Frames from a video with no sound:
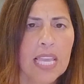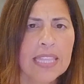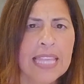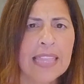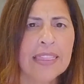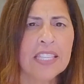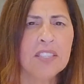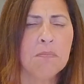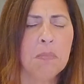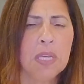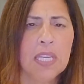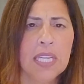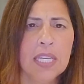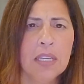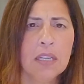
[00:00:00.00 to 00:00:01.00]
that this
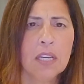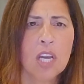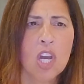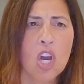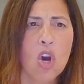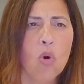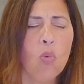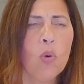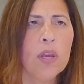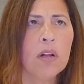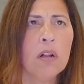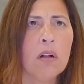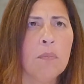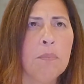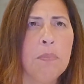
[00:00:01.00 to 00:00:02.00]
meaning
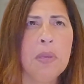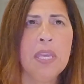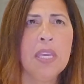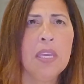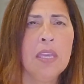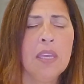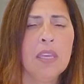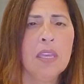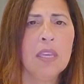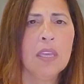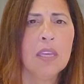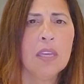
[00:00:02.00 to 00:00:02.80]
will be